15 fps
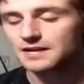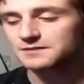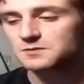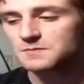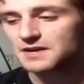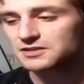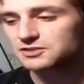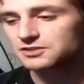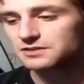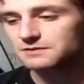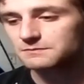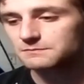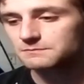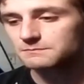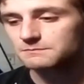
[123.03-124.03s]
not to
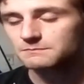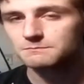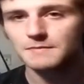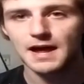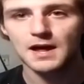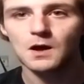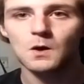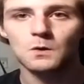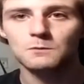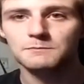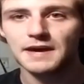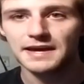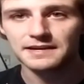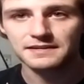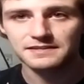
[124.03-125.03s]
mention my own
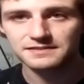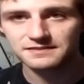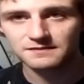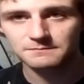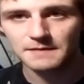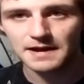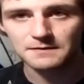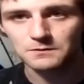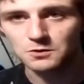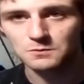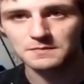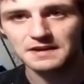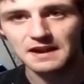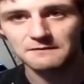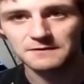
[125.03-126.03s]
maintenance of my
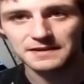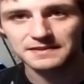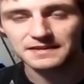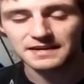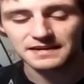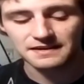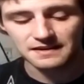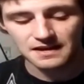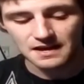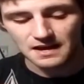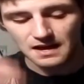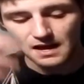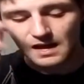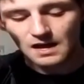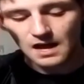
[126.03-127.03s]
room and everything.
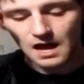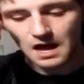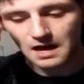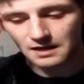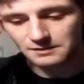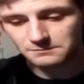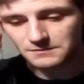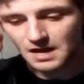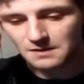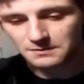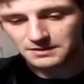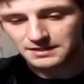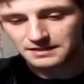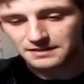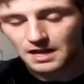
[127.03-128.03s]

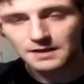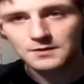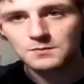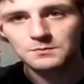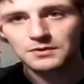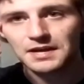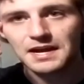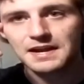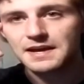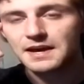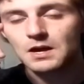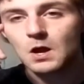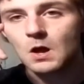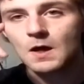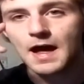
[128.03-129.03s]
Not complaining
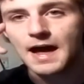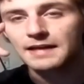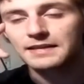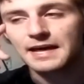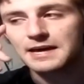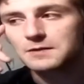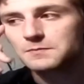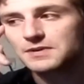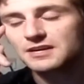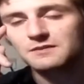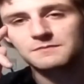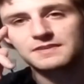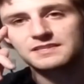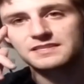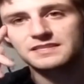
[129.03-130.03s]
at all. I like
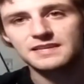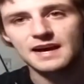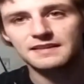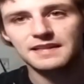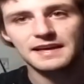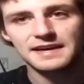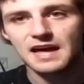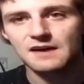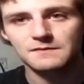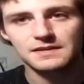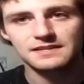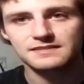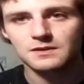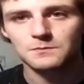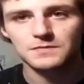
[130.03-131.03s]
being busy. I like
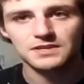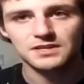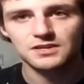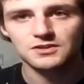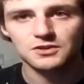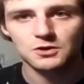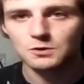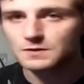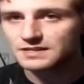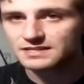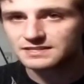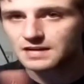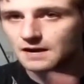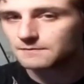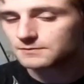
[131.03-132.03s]
having something to do and
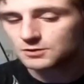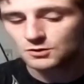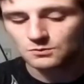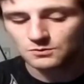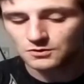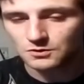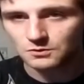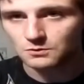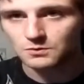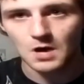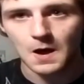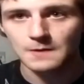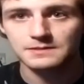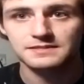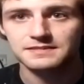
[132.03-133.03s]
stuff to do
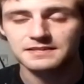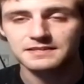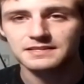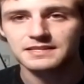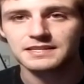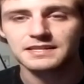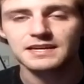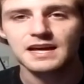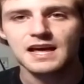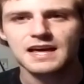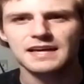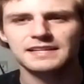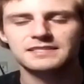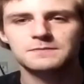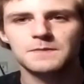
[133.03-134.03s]
constantly.
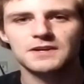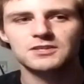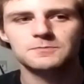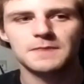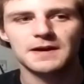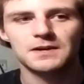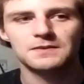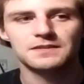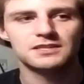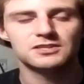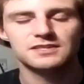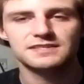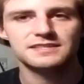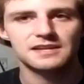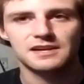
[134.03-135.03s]
It's much better than
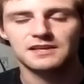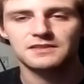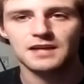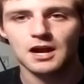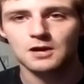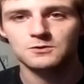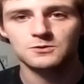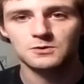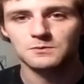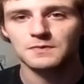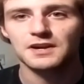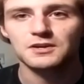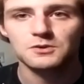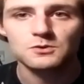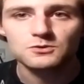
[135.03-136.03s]
just sitting there and doing
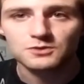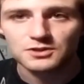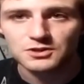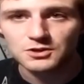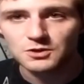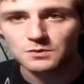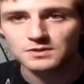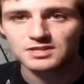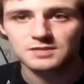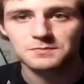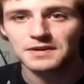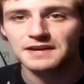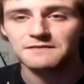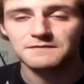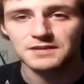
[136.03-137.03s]
what I usually do, which is
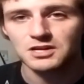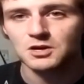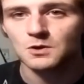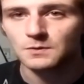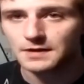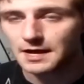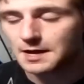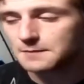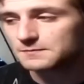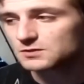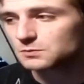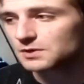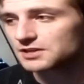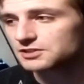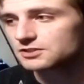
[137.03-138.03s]
playing video
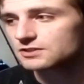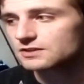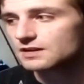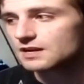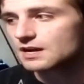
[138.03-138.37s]
games, which